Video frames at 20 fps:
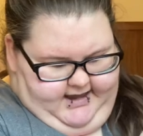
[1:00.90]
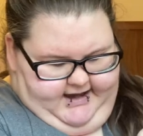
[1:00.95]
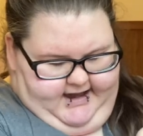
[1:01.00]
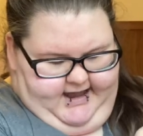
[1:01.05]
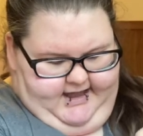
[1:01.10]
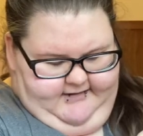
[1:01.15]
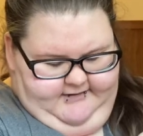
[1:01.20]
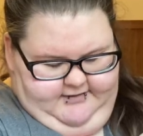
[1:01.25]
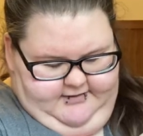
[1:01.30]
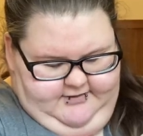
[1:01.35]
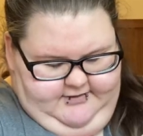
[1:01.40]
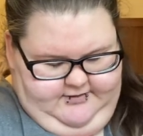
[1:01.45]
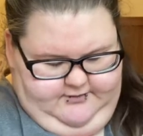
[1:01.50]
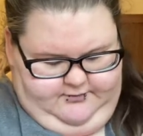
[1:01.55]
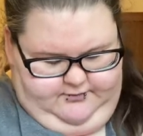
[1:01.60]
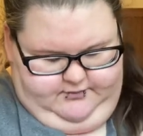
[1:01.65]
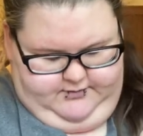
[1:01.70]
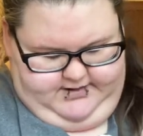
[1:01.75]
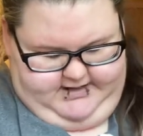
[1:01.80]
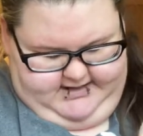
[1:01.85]
got
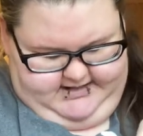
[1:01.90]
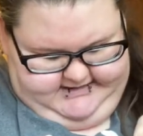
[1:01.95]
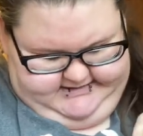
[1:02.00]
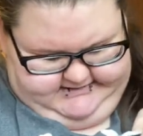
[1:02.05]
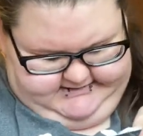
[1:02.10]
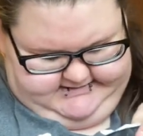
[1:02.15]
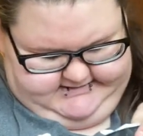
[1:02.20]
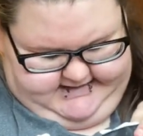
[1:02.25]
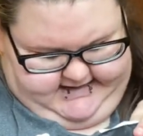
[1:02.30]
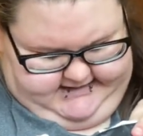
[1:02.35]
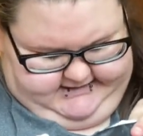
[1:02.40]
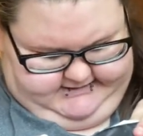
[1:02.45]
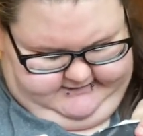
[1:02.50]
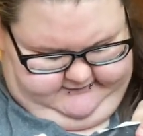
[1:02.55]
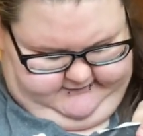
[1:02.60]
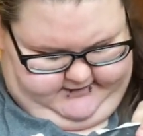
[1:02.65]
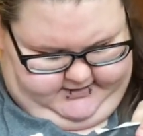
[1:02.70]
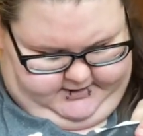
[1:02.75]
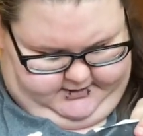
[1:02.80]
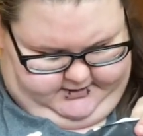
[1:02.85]
three sets
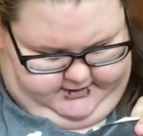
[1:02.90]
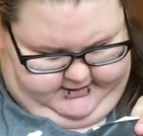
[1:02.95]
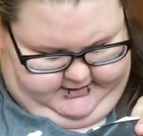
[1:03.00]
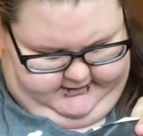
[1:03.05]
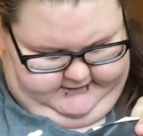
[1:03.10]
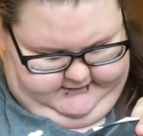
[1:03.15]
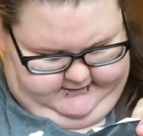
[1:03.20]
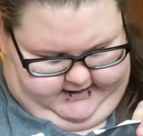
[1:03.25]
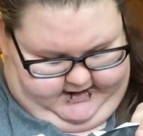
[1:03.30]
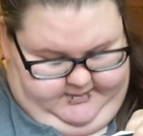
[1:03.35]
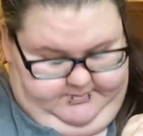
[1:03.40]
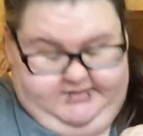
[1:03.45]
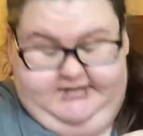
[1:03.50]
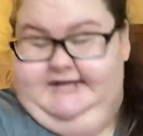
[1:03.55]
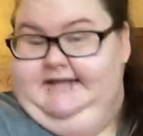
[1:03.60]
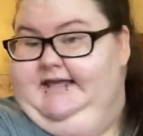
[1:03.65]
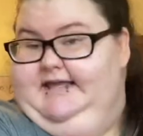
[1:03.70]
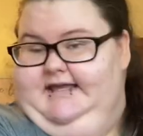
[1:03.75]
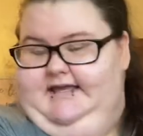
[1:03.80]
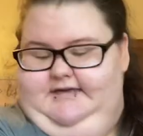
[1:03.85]
of earrings, I
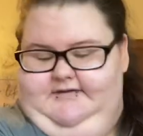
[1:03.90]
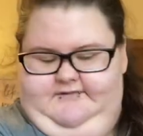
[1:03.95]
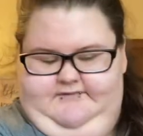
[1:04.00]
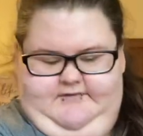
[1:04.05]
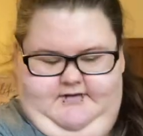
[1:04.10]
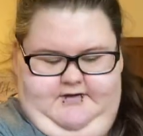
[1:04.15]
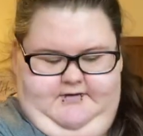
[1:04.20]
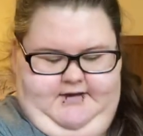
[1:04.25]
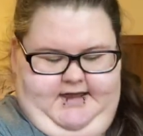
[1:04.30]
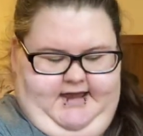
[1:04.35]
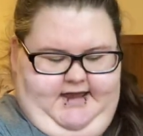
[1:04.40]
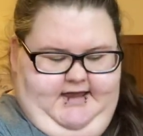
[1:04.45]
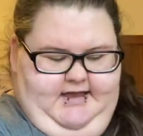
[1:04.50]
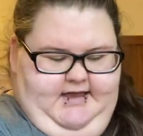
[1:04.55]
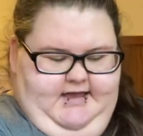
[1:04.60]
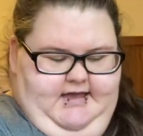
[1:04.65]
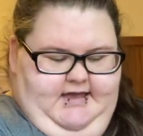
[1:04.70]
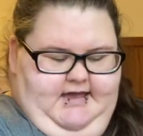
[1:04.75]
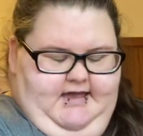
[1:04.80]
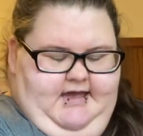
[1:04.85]
believe. Okay.
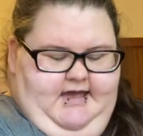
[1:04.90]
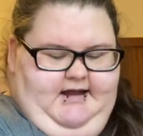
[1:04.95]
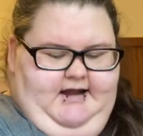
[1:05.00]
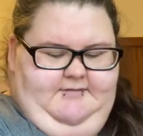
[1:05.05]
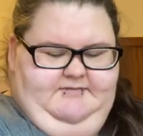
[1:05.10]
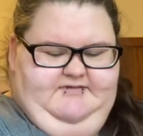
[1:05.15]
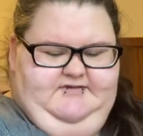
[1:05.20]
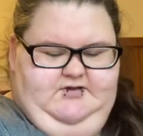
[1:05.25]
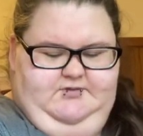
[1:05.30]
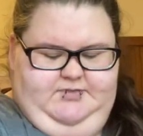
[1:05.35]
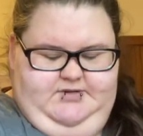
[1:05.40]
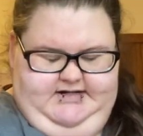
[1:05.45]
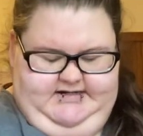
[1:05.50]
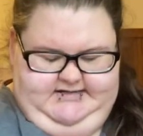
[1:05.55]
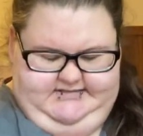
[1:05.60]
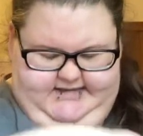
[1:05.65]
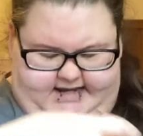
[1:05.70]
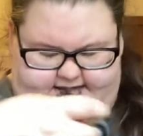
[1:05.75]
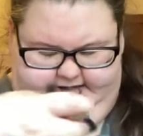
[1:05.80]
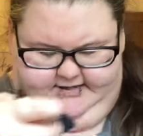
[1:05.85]
And I'm super
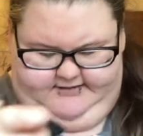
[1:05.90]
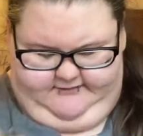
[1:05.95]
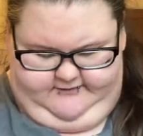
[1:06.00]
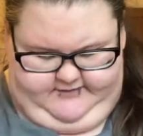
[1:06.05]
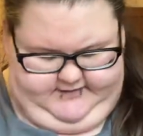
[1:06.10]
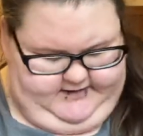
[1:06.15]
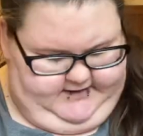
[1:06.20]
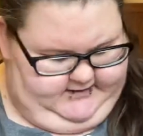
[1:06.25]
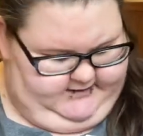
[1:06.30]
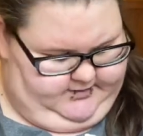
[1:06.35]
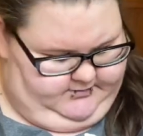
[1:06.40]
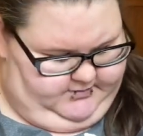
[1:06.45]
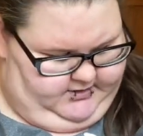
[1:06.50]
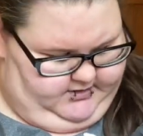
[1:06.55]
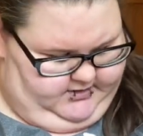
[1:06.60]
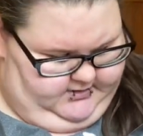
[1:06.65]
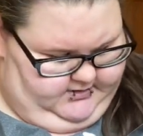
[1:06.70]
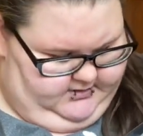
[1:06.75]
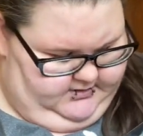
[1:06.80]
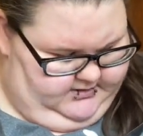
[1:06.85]
excited for these. I'm
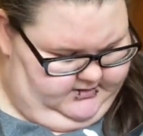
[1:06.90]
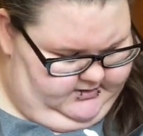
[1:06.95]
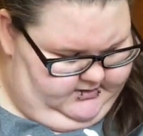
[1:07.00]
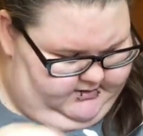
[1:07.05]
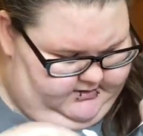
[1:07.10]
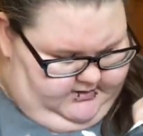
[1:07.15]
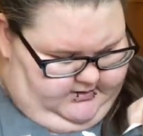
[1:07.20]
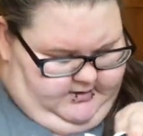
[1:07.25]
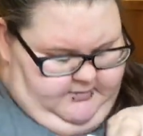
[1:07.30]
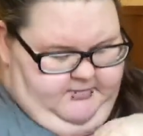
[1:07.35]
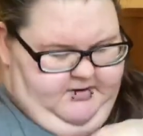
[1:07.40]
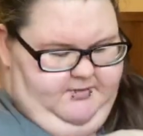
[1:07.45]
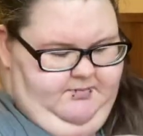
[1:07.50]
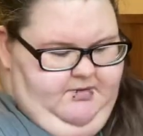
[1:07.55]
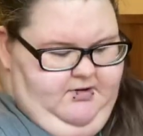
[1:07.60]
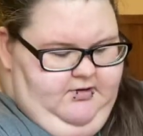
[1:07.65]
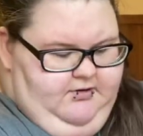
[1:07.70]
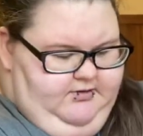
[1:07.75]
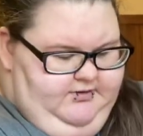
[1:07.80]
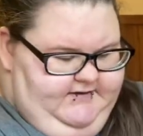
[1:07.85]
gonna, I'm gonna
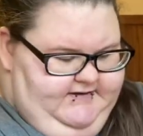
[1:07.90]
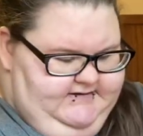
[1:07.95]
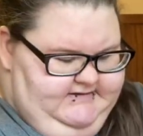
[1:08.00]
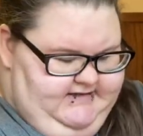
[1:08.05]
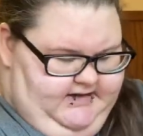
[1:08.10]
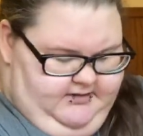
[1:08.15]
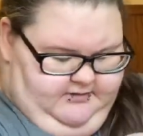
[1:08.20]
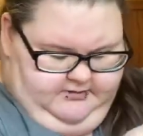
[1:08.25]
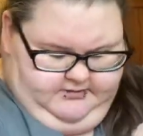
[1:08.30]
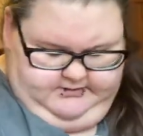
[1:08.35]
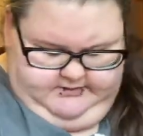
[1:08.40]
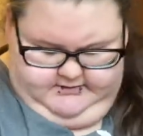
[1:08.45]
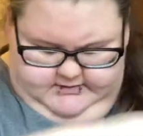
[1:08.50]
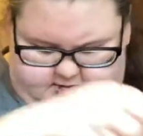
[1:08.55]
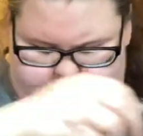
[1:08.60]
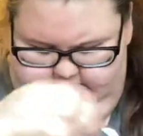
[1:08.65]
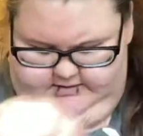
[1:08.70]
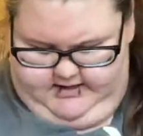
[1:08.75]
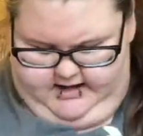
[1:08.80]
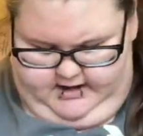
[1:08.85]
pull these out.
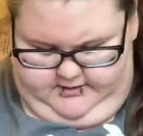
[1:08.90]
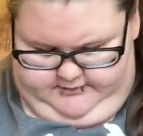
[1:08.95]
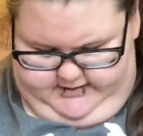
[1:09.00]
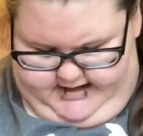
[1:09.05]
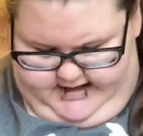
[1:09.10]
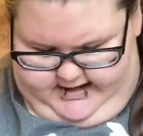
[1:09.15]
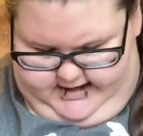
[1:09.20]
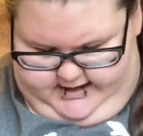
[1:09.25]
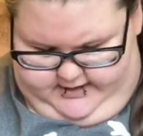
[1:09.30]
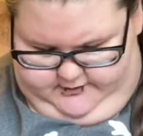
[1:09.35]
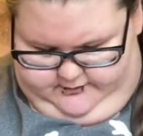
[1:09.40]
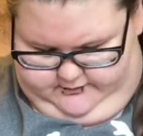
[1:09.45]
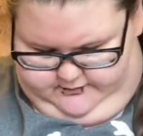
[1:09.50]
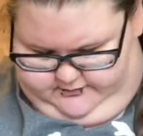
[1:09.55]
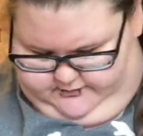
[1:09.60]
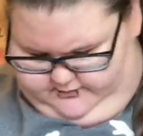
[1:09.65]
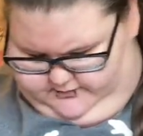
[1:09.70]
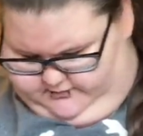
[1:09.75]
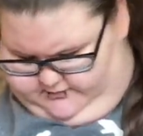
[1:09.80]
Oh no!